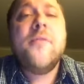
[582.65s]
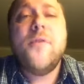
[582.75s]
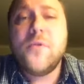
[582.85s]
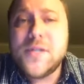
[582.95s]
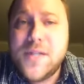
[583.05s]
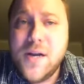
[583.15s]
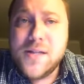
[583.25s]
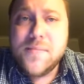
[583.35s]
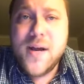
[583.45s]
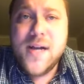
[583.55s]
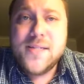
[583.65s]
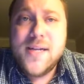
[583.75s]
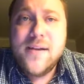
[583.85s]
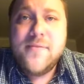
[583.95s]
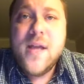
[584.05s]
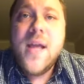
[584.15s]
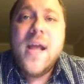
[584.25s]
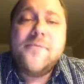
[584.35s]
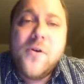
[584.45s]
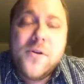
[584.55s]
focusing on the positive,
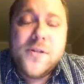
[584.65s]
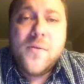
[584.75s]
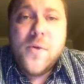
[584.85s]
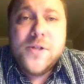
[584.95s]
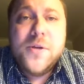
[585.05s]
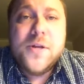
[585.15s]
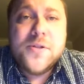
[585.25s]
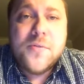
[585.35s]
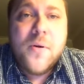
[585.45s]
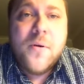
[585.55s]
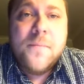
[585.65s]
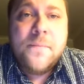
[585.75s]
and focus on what you control.